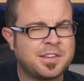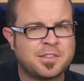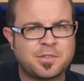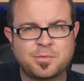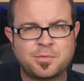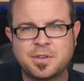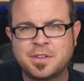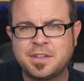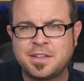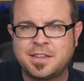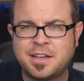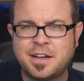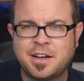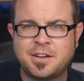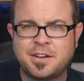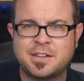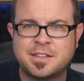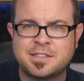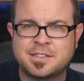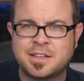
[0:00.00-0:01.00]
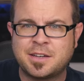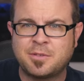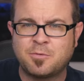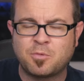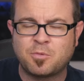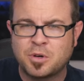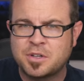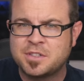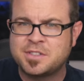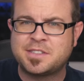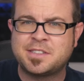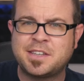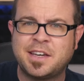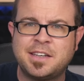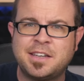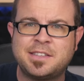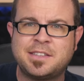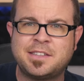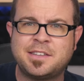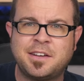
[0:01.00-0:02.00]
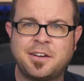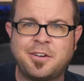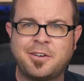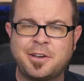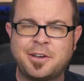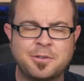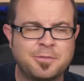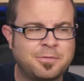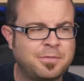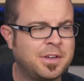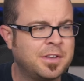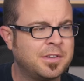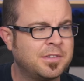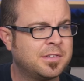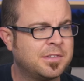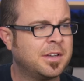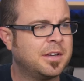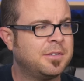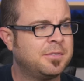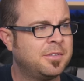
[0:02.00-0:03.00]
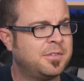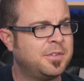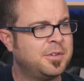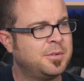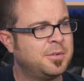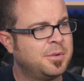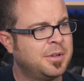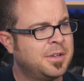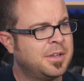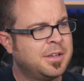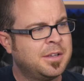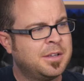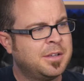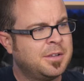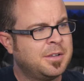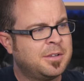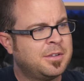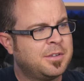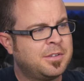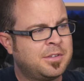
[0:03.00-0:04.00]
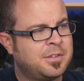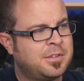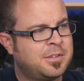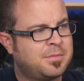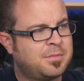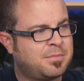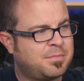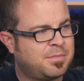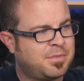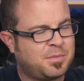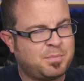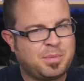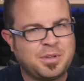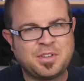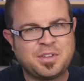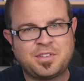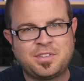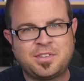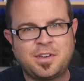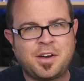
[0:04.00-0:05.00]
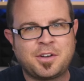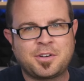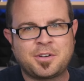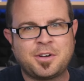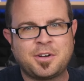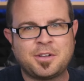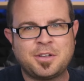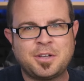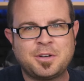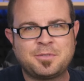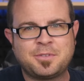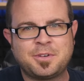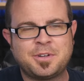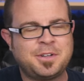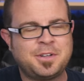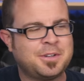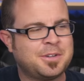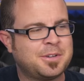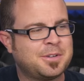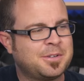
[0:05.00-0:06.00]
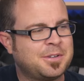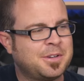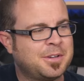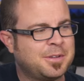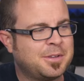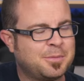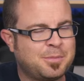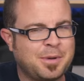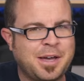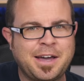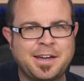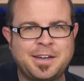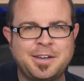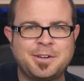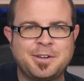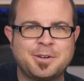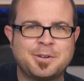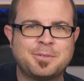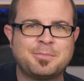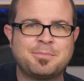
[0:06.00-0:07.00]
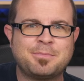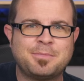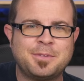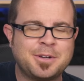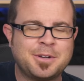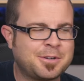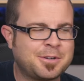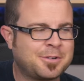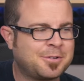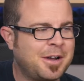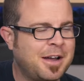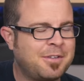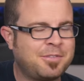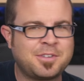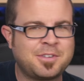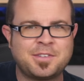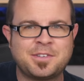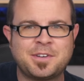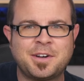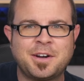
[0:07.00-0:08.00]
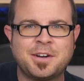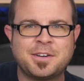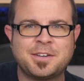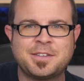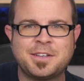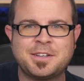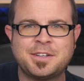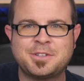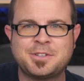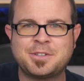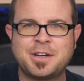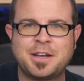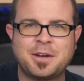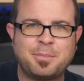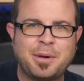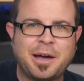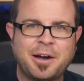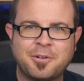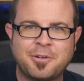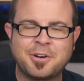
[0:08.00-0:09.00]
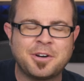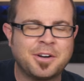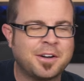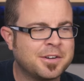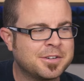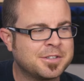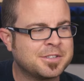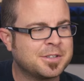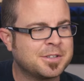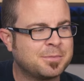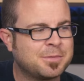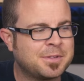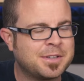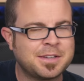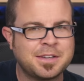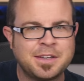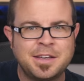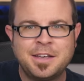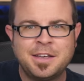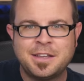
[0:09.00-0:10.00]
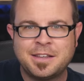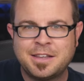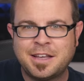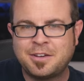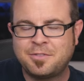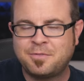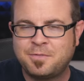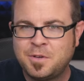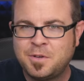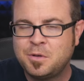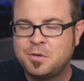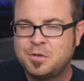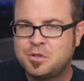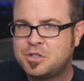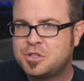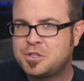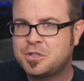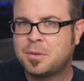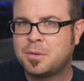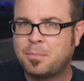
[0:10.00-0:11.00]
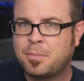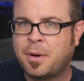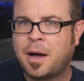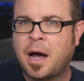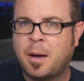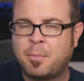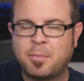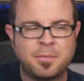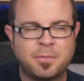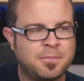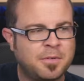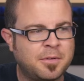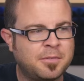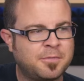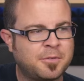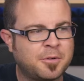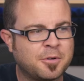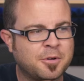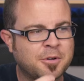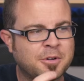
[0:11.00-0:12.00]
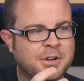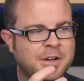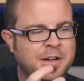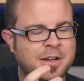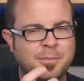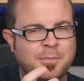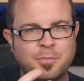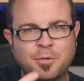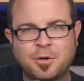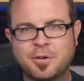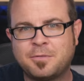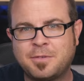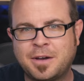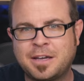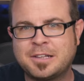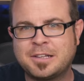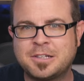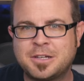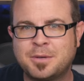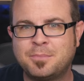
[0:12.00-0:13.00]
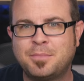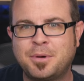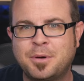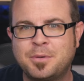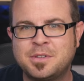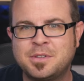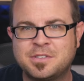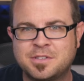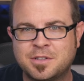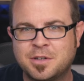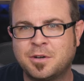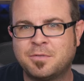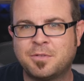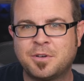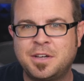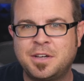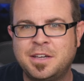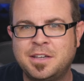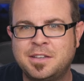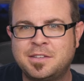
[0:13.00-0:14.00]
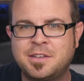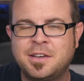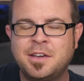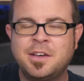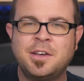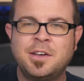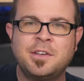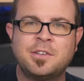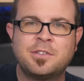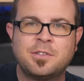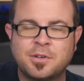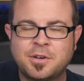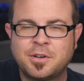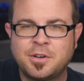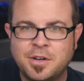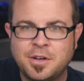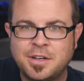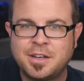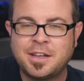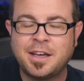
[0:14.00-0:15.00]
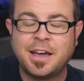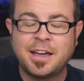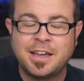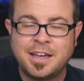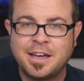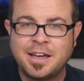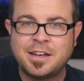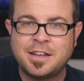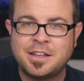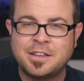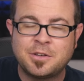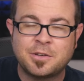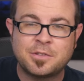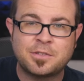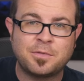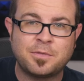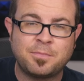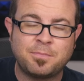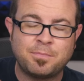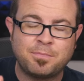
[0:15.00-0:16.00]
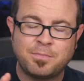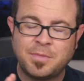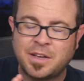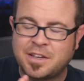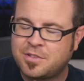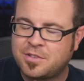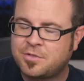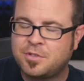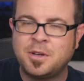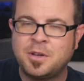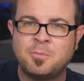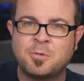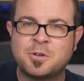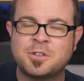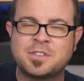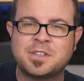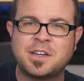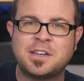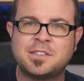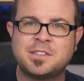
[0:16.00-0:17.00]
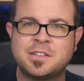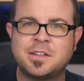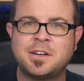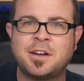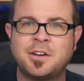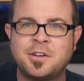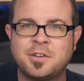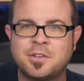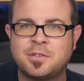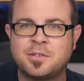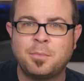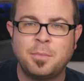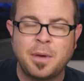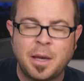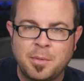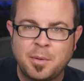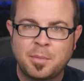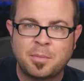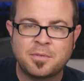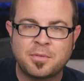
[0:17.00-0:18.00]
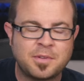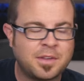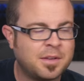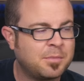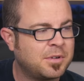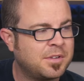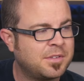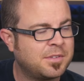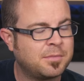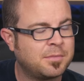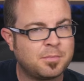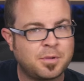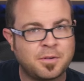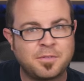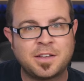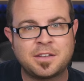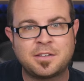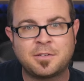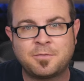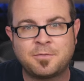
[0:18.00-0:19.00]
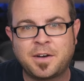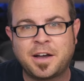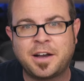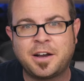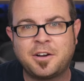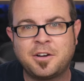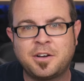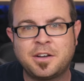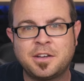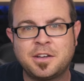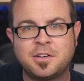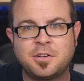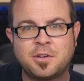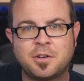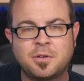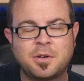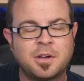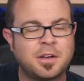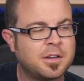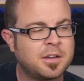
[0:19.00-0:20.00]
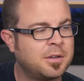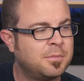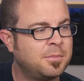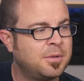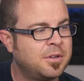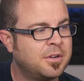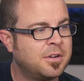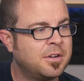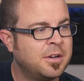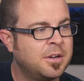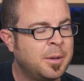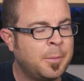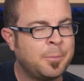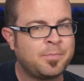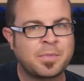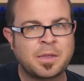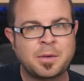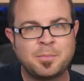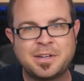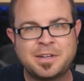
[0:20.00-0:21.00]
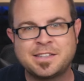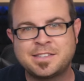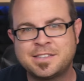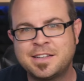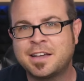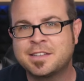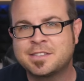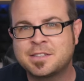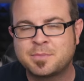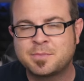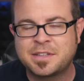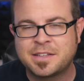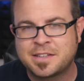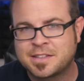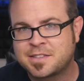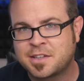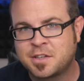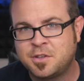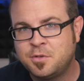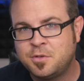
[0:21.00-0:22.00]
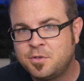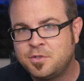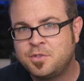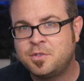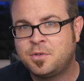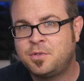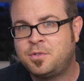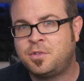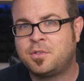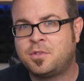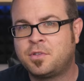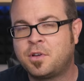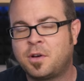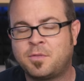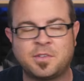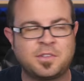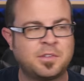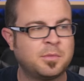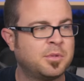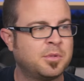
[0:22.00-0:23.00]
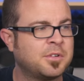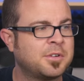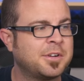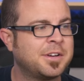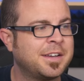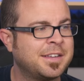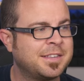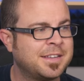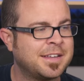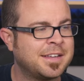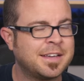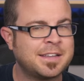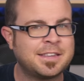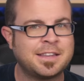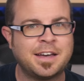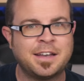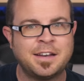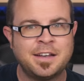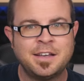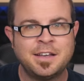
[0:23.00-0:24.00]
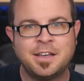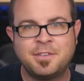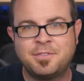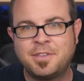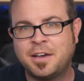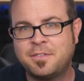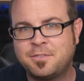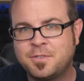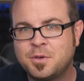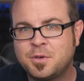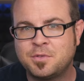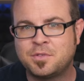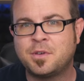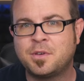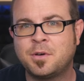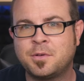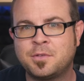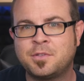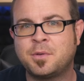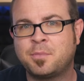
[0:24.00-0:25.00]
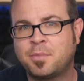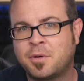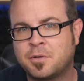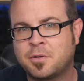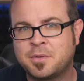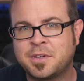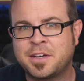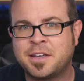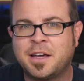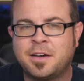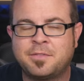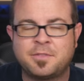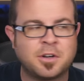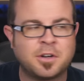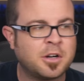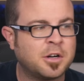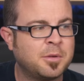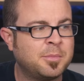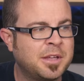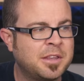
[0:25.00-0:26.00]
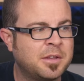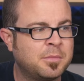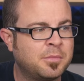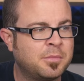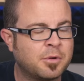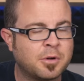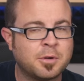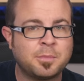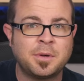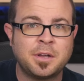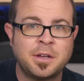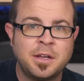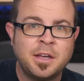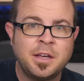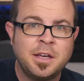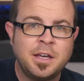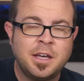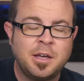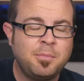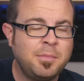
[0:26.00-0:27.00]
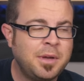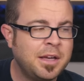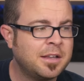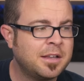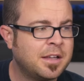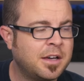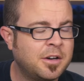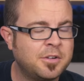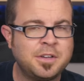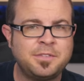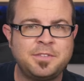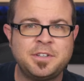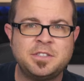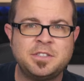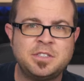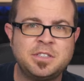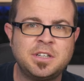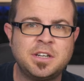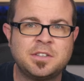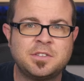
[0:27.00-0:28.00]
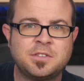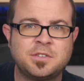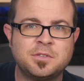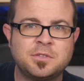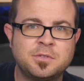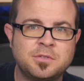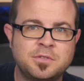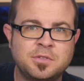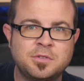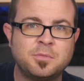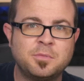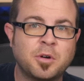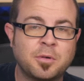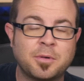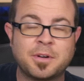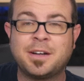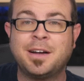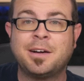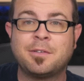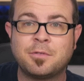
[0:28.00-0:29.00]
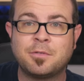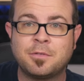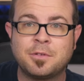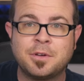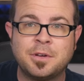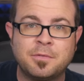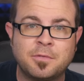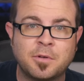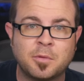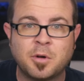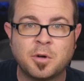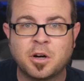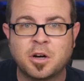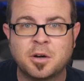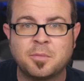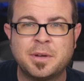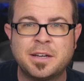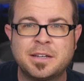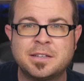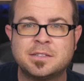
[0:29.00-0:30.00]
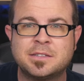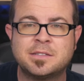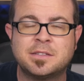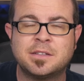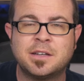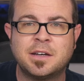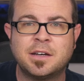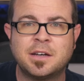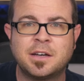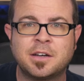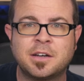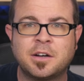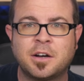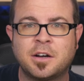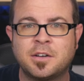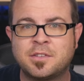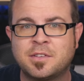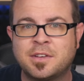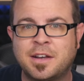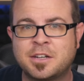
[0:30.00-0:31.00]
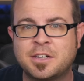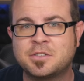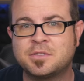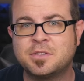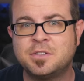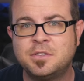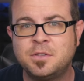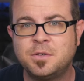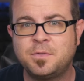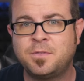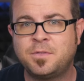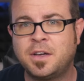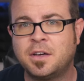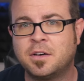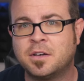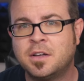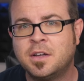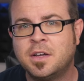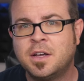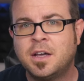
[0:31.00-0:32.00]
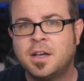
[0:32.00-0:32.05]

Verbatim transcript: It's really there as a worst case scenario failsafe. If you spill solder all over the back of your graphics card and then you try to power it on or something, that fuse should pop before more vital components overheat. So it could, again, in those extreme worst case scenarios, maybe prevent a fire in your computer, but it's not something that's like user serviceable or anything like that. If that fuse goes, you're probably gonna have to RMA the board, but it may allow EVGA to do more recovery from RMAs and cards that actually do fail.